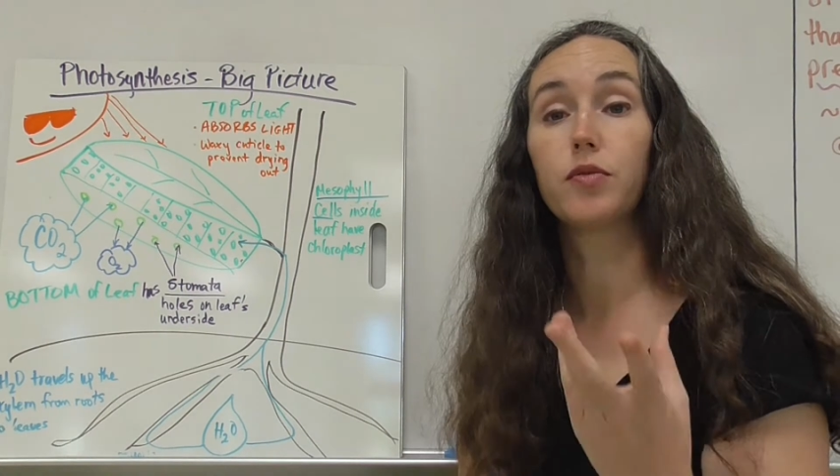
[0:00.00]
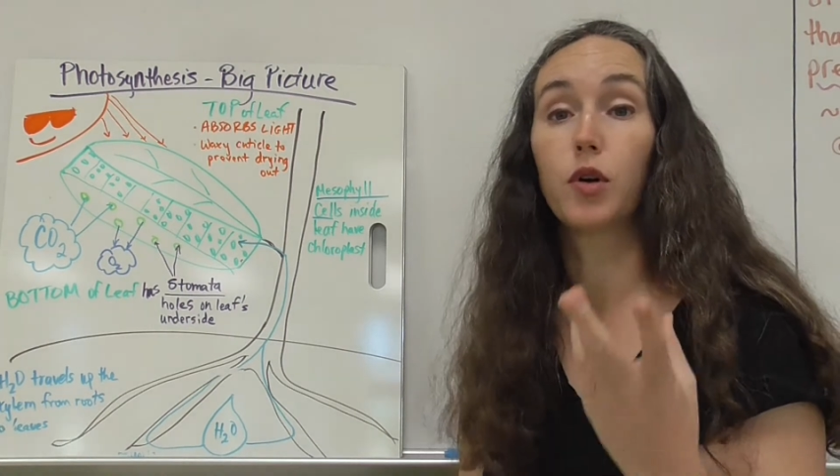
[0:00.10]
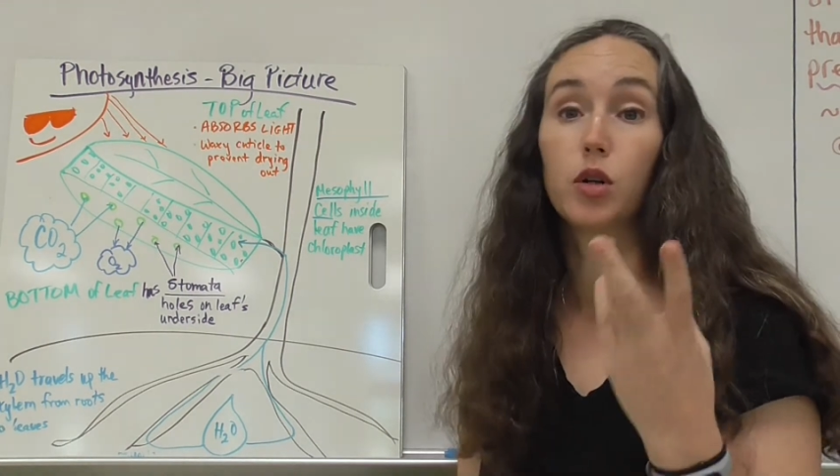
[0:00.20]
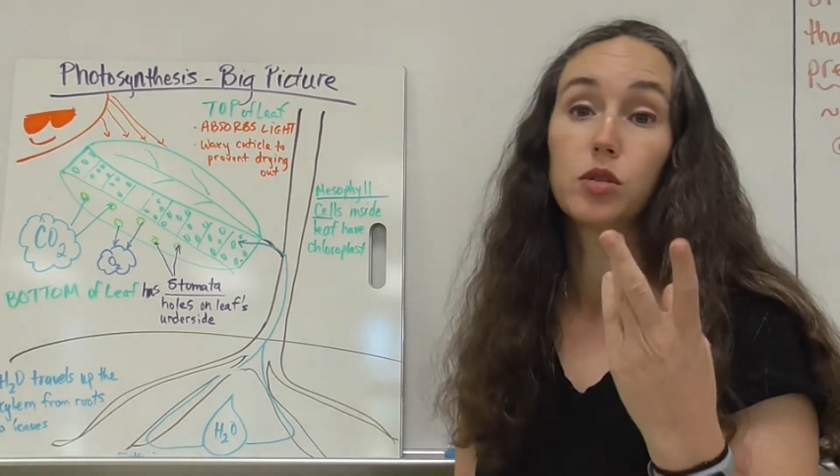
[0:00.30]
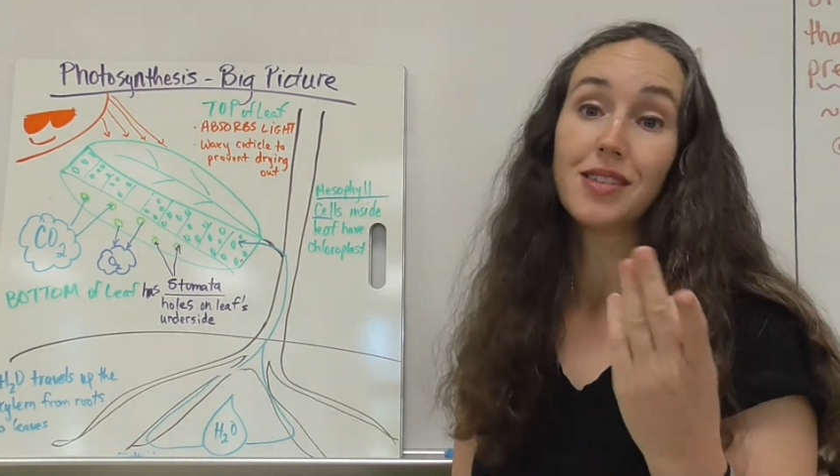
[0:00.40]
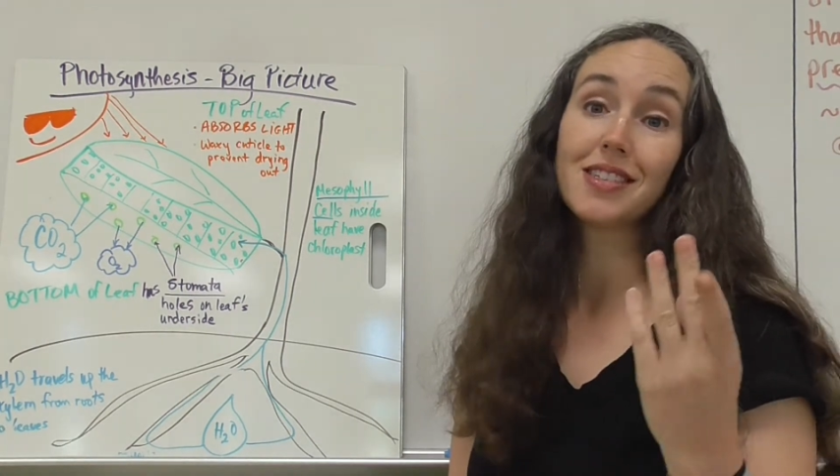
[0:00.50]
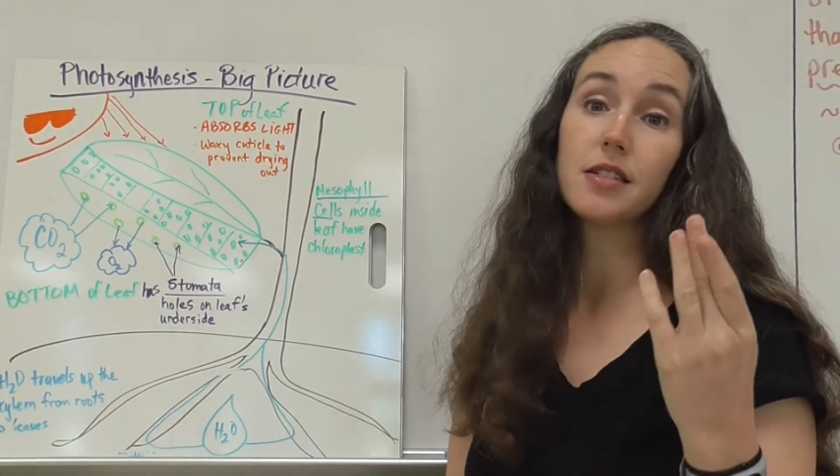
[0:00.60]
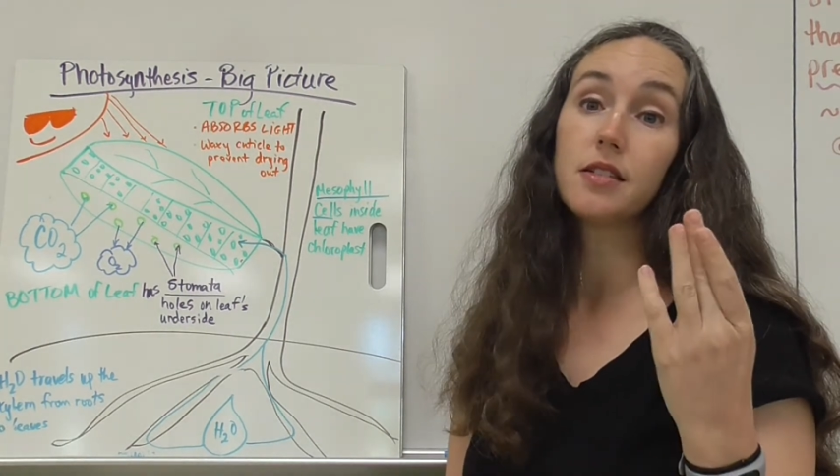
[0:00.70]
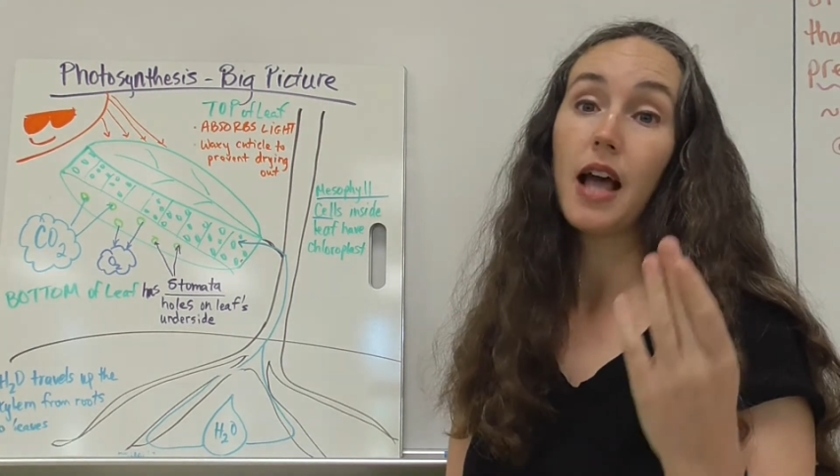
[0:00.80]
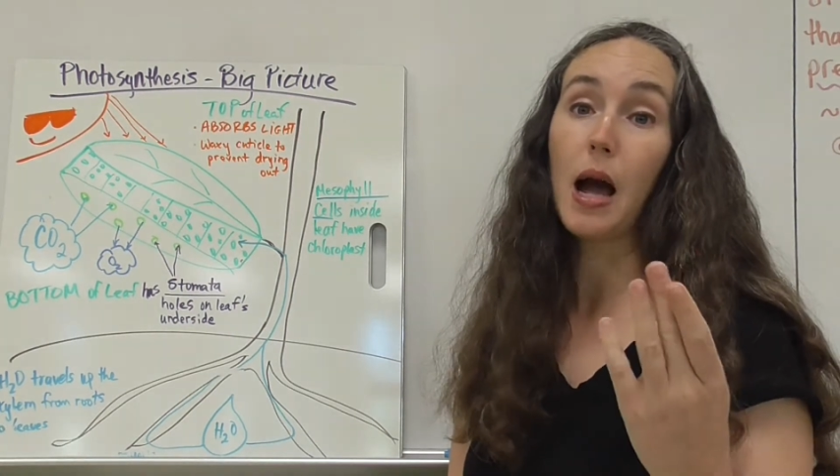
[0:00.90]

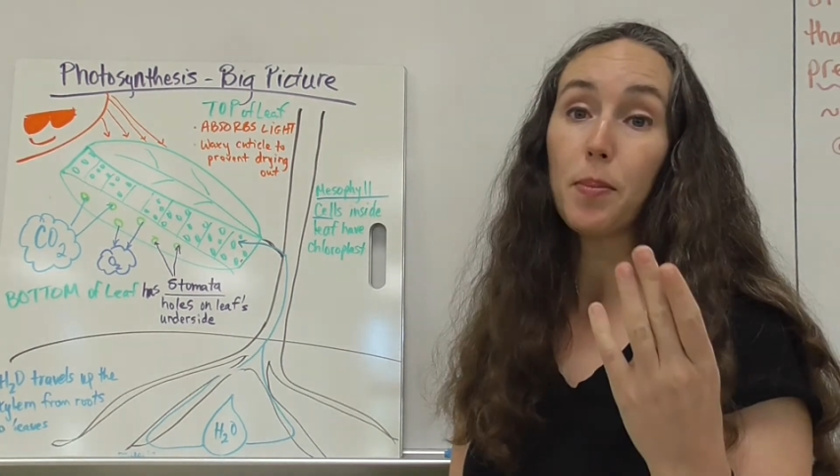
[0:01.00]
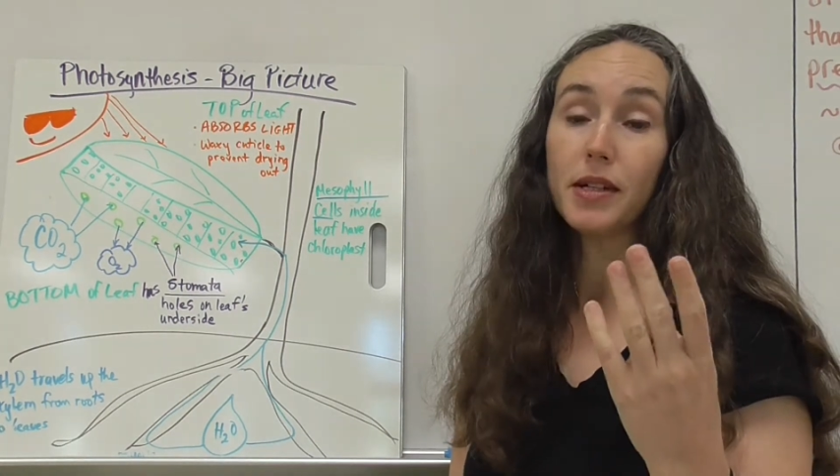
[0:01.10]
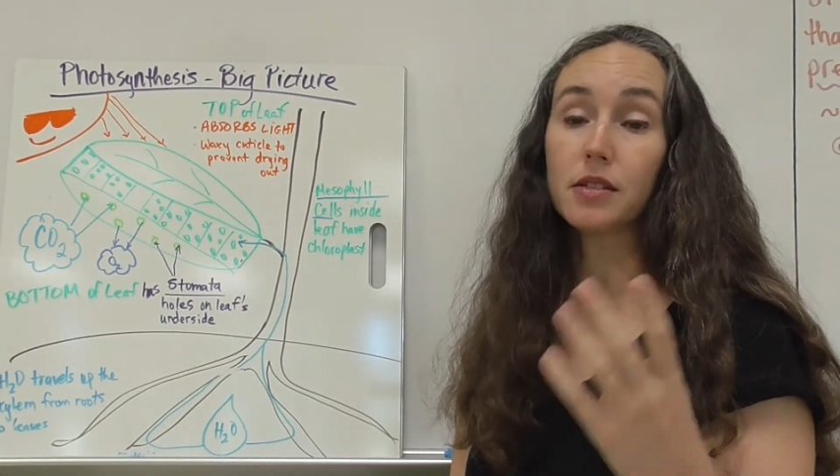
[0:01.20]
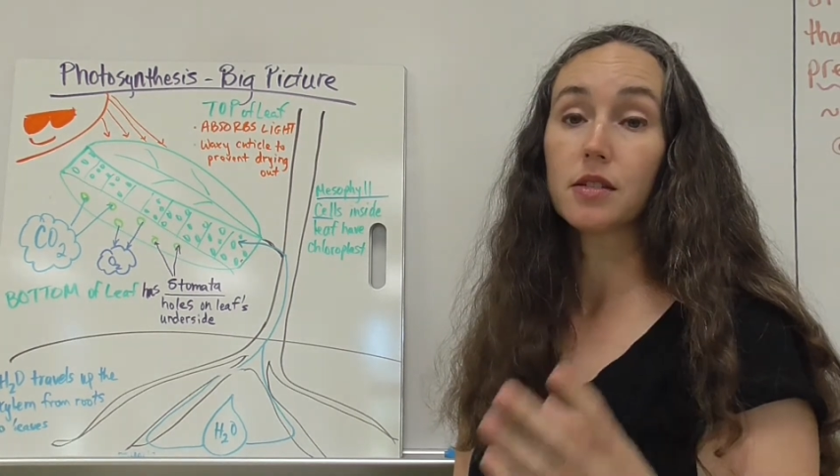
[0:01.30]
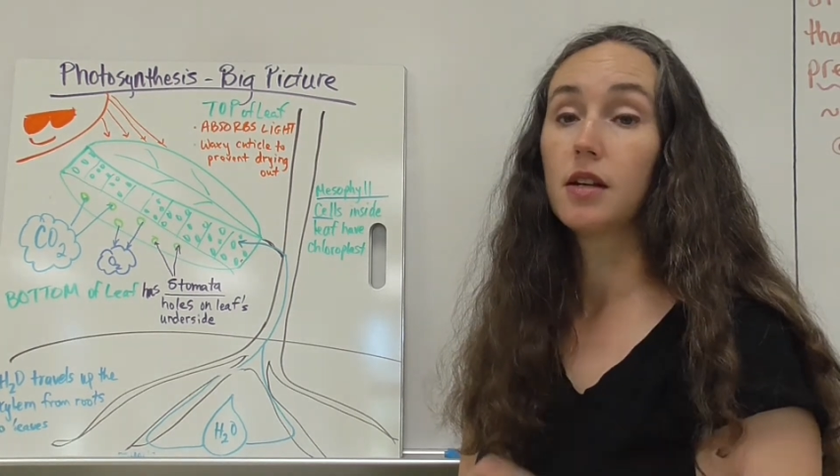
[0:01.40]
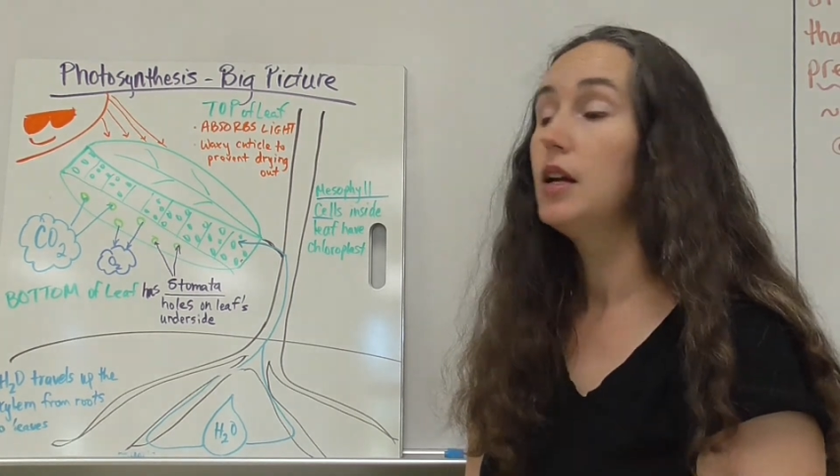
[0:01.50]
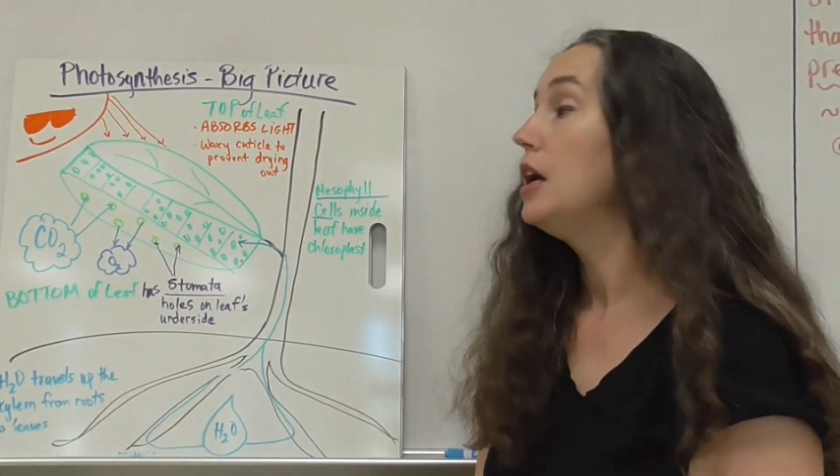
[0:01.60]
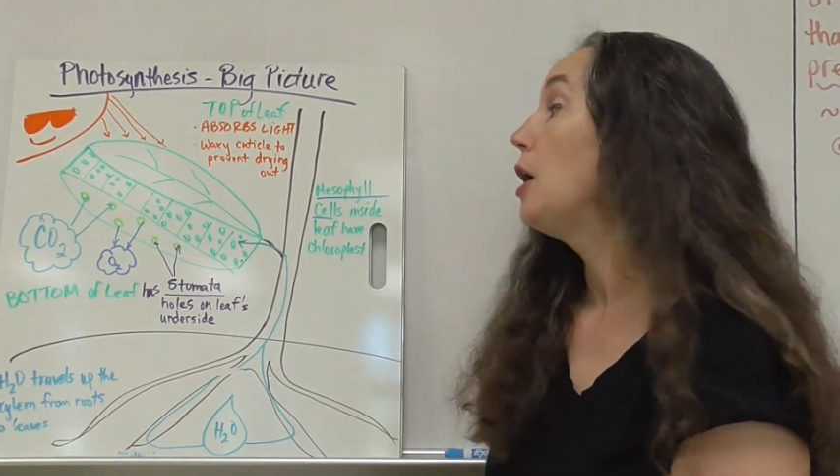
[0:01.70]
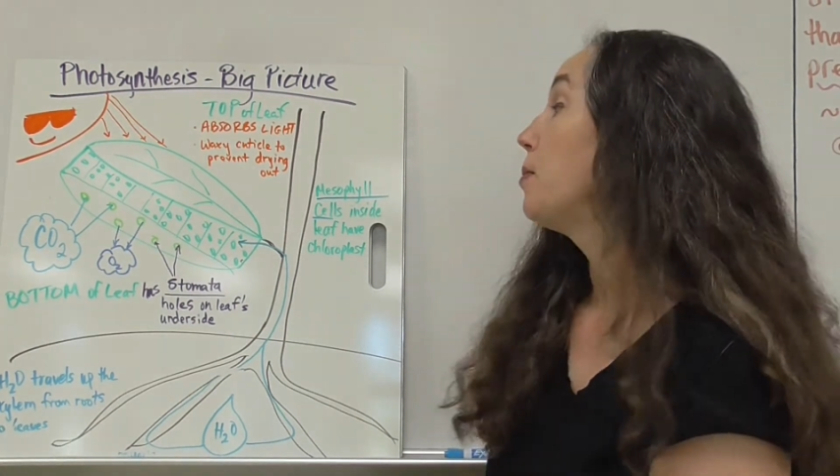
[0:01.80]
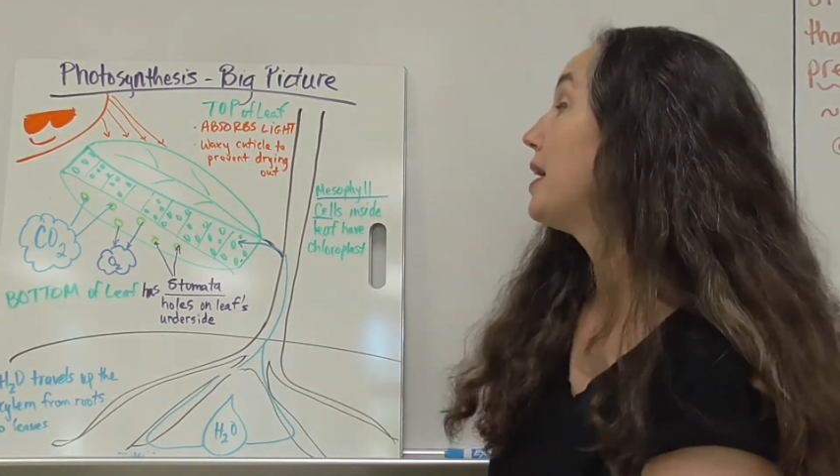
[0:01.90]
photosynthesis happens
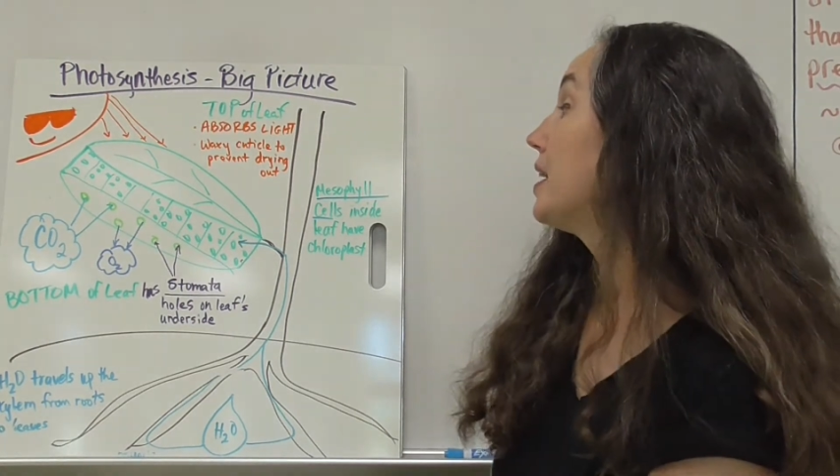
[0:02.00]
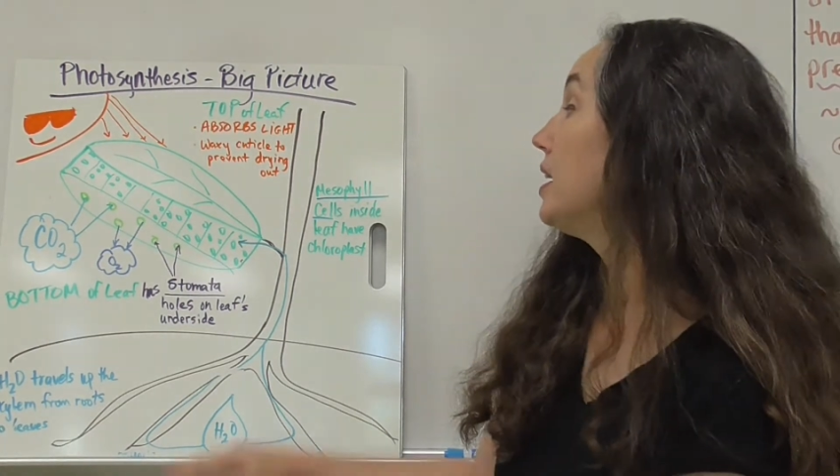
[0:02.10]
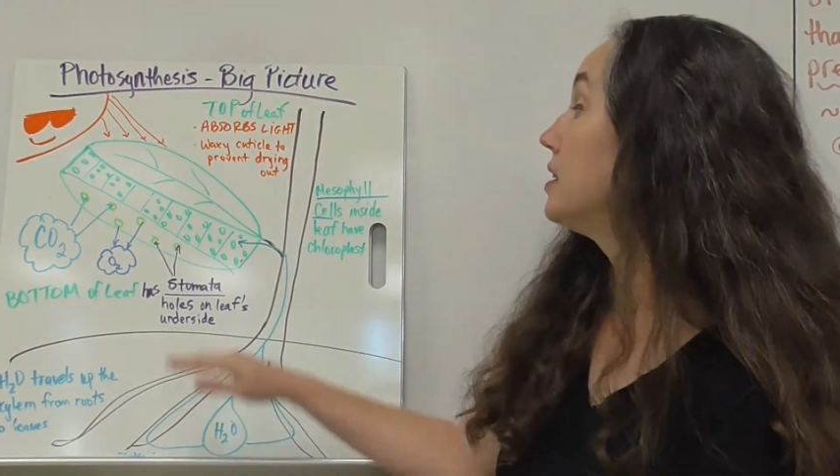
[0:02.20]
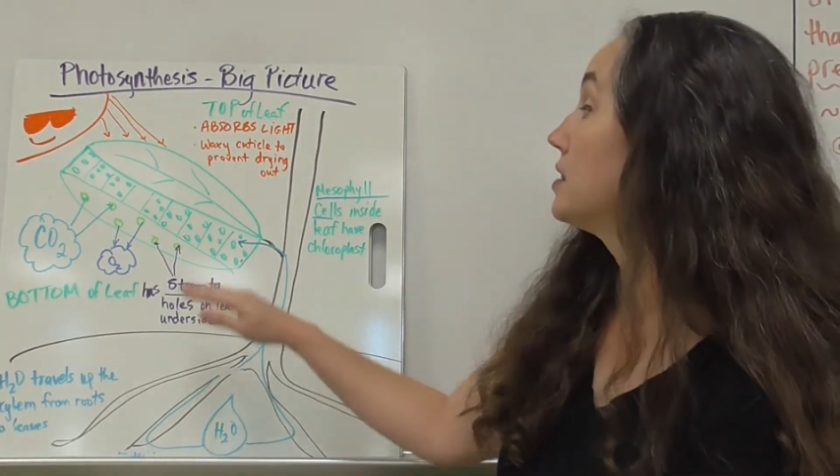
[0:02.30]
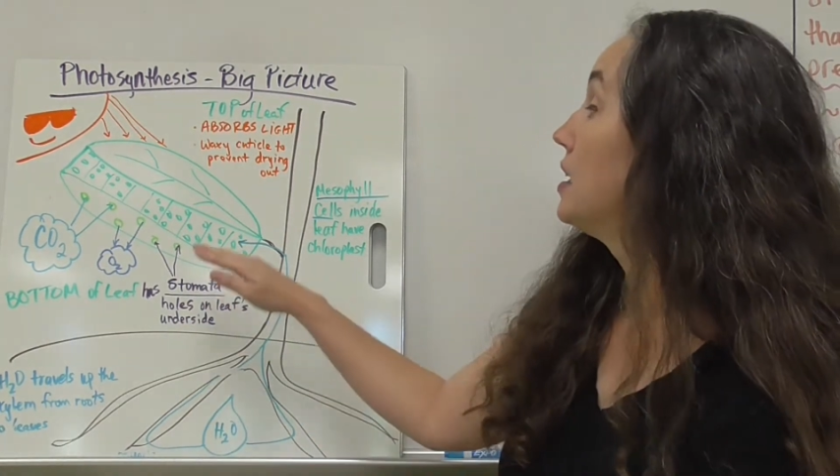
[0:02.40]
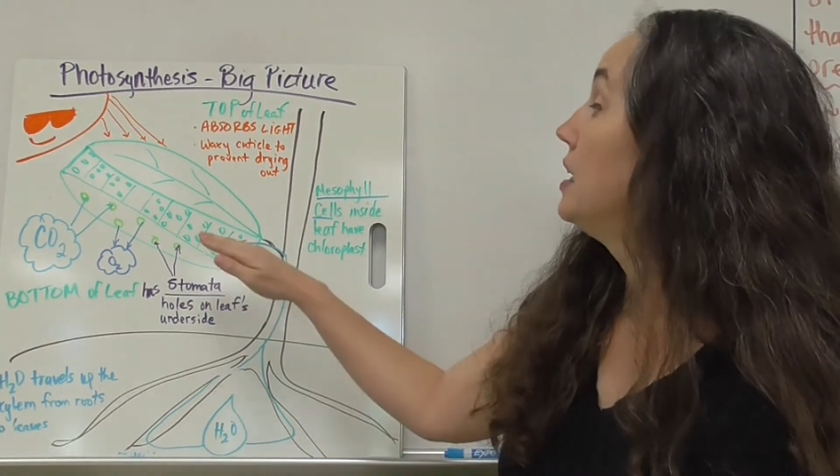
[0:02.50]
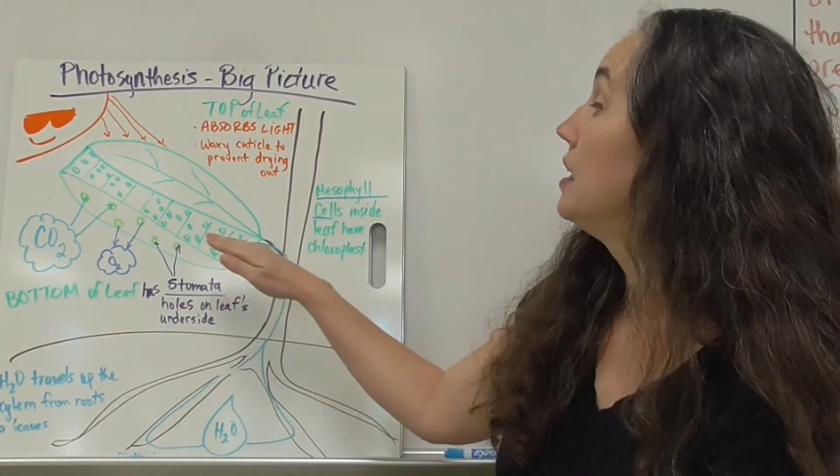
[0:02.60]
because